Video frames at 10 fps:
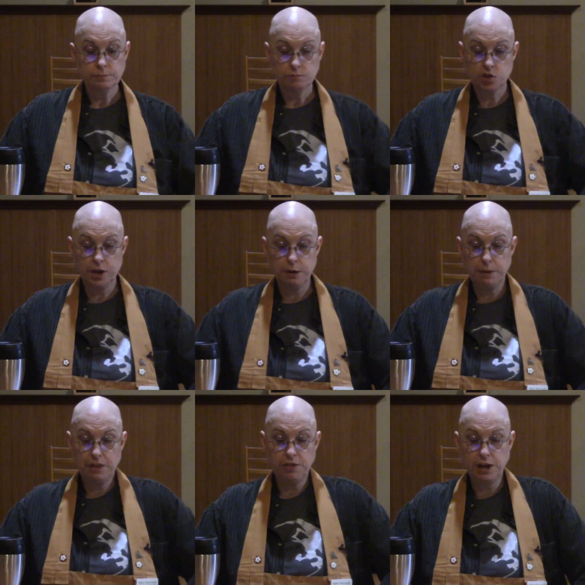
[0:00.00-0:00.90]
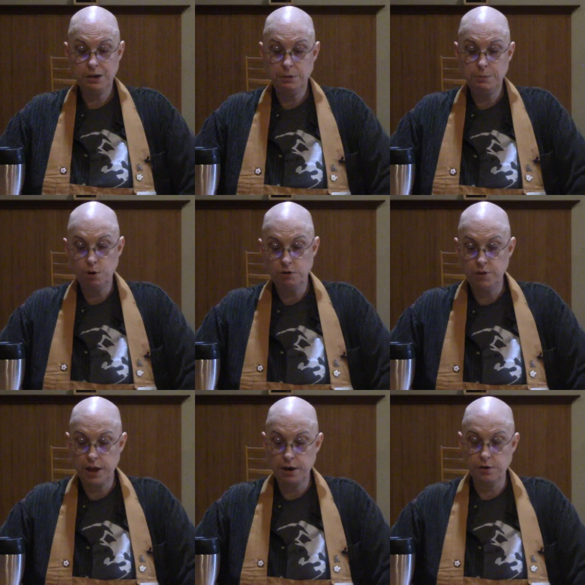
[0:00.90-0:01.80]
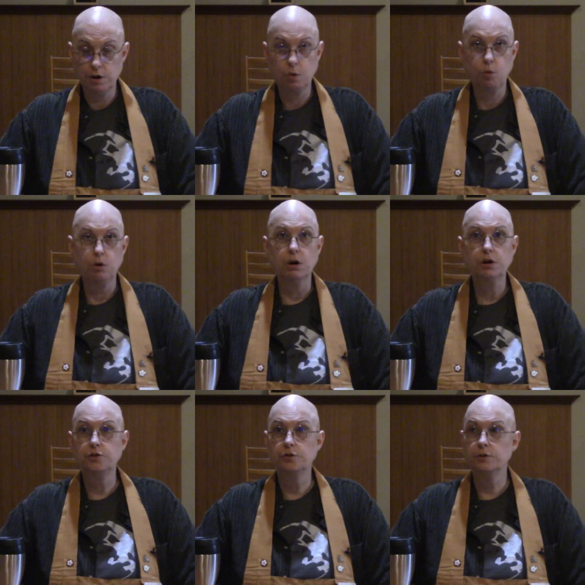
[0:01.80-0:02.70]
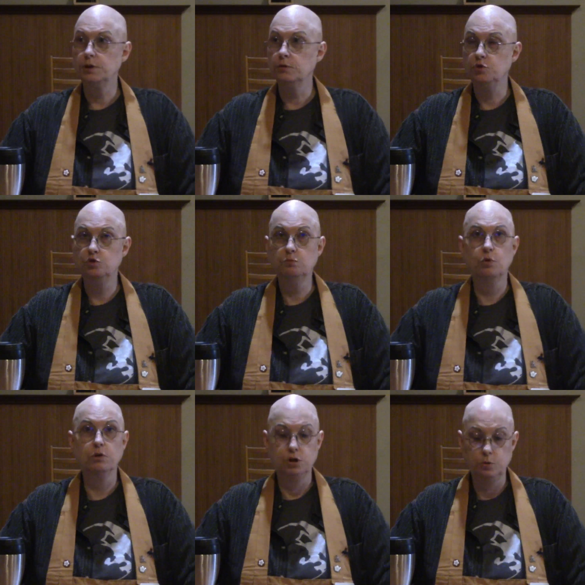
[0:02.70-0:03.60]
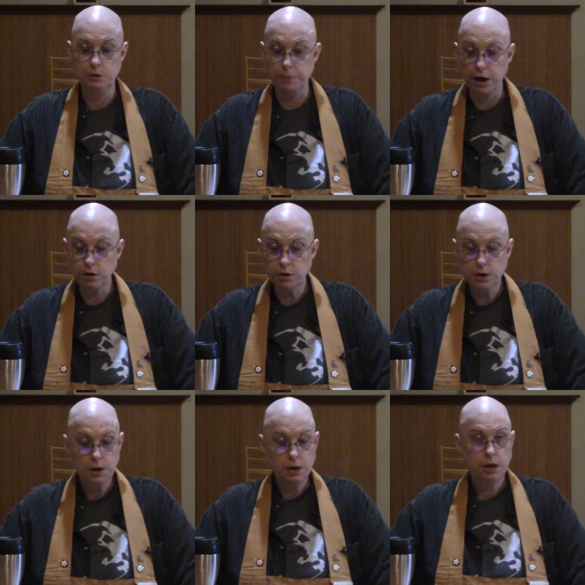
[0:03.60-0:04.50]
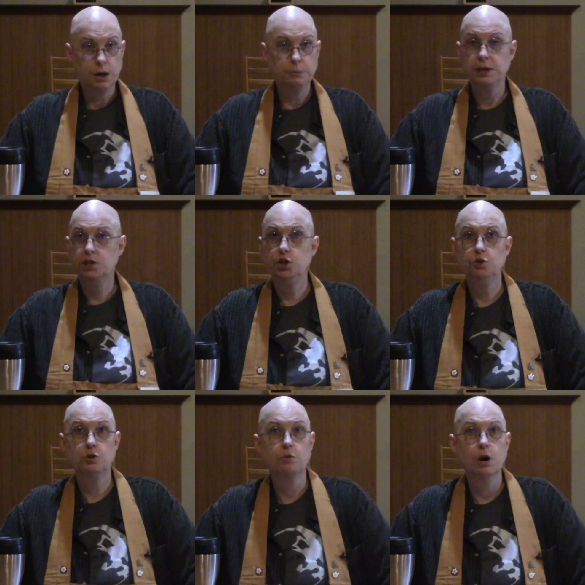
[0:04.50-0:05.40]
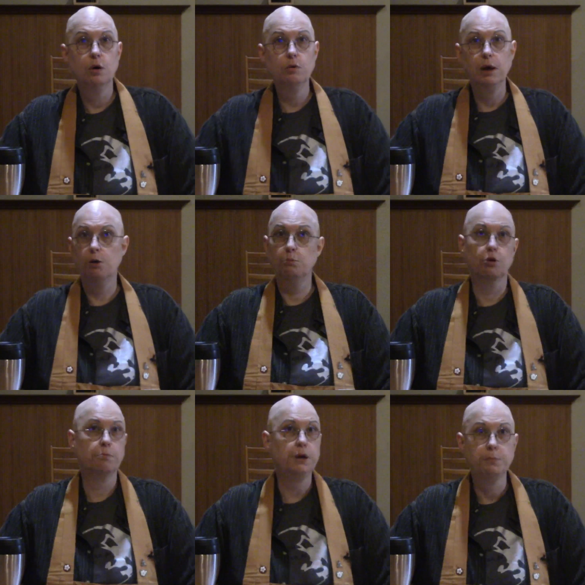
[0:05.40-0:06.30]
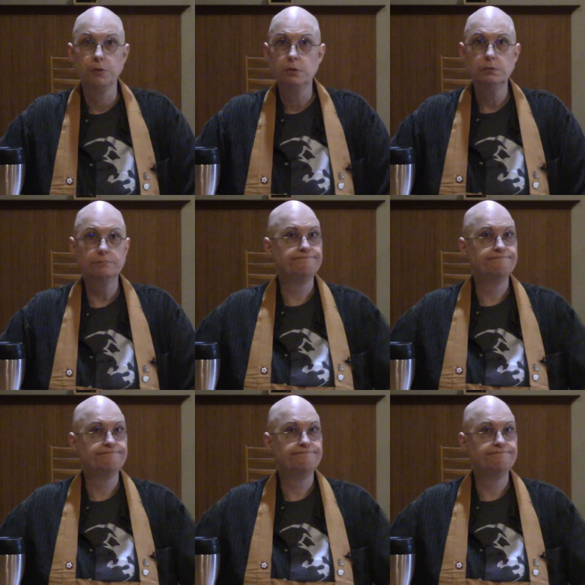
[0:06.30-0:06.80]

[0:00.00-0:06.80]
It's not a bad thing to be motivated in our work to, do more, do it better, continue to grow, to help more people.